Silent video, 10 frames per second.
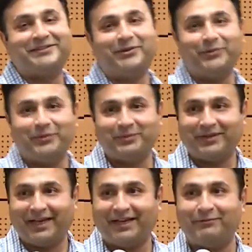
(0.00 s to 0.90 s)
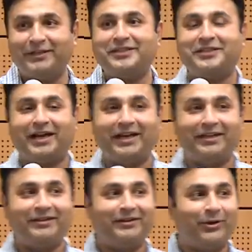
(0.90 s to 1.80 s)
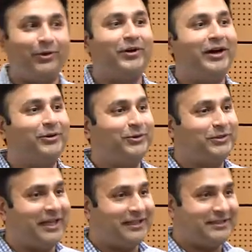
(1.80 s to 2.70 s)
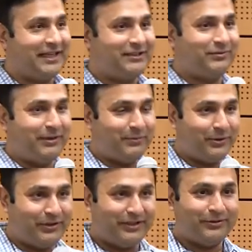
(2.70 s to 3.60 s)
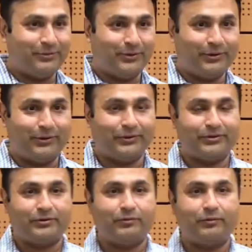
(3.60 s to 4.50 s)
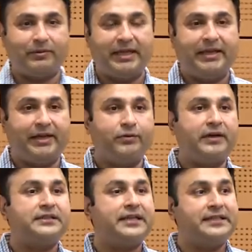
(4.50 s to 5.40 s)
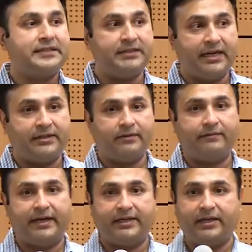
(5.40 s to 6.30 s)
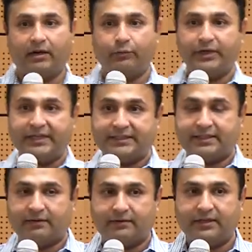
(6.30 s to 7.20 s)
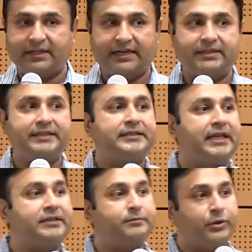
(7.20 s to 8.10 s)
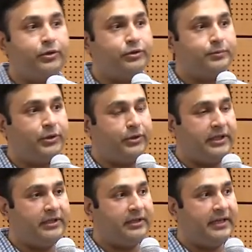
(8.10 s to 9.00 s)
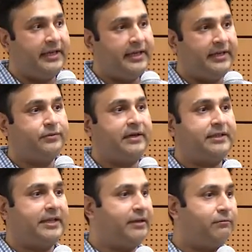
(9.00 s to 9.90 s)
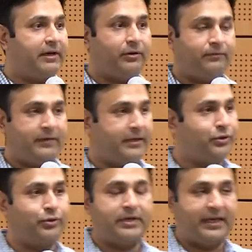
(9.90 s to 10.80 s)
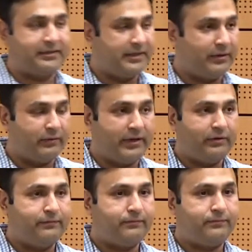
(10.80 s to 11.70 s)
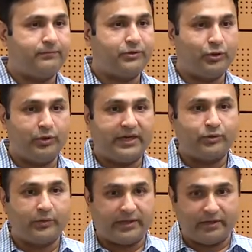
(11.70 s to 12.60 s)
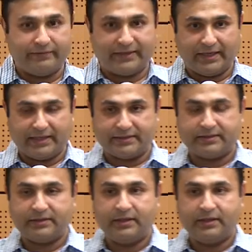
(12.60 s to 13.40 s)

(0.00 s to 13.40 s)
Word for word: So I wish I know how to tell cells what protein to produce. So it was incidental finding how we discovered that these cells produce protein. Is was like one of like you guys, like one of students working with us.